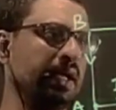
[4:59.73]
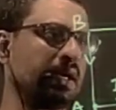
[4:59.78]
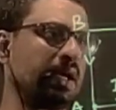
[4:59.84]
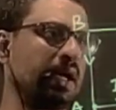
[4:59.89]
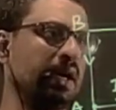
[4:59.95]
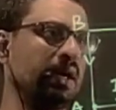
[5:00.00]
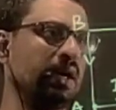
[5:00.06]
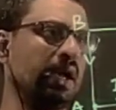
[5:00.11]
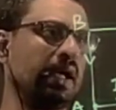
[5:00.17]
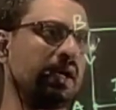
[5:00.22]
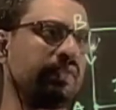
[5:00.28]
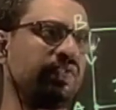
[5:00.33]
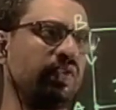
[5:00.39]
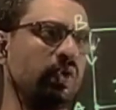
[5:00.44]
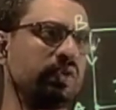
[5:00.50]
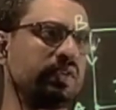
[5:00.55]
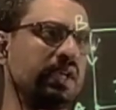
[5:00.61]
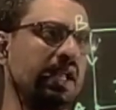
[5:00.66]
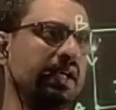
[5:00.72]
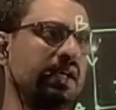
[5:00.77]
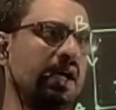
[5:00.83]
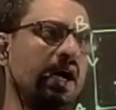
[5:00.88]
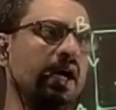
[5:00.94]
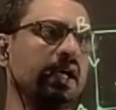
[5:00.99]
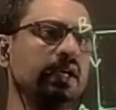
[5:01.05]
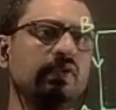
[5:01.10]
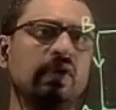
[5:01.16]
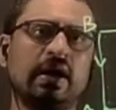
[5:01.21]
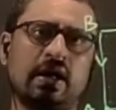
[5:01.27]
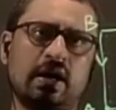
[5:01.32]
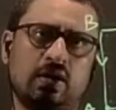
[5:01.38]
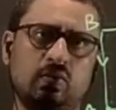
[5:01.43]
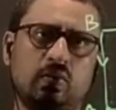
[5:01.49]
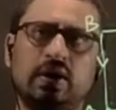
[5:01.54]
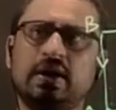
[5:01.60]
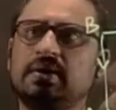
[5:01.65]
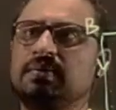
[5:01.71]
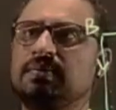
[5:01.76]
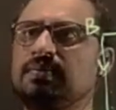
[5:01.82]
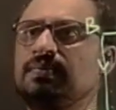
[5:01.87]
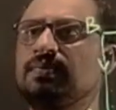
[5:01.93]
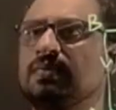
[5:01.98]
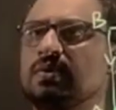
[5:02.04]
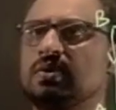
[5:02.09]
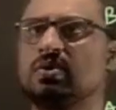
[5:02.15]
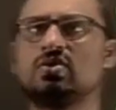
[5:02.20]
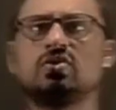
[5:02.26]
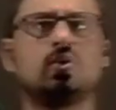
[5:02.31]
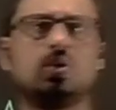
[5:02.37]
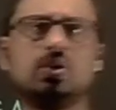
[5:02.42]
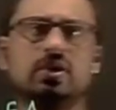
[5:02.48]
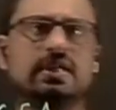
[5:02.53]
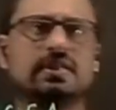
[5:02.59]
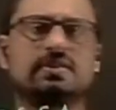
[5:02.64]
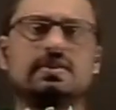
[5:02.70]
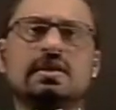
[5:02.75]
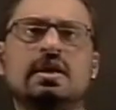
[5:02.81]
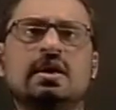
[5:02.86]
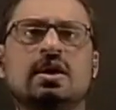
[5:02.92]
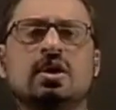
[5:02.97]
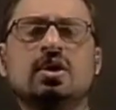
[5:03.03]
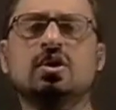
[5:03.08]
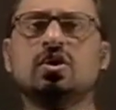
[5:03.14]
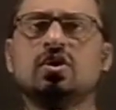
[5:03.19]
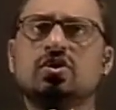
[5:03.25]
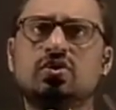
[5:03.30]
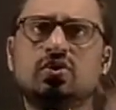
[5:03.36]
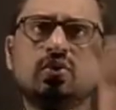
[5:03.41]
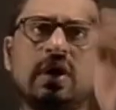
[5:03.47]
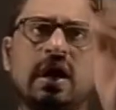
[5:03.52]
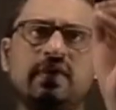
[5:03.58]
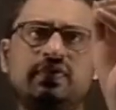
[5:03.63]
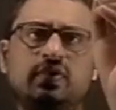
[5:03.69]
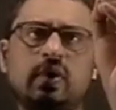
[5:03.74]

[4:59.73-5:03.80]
and current like flows like I1 R1. So all these, you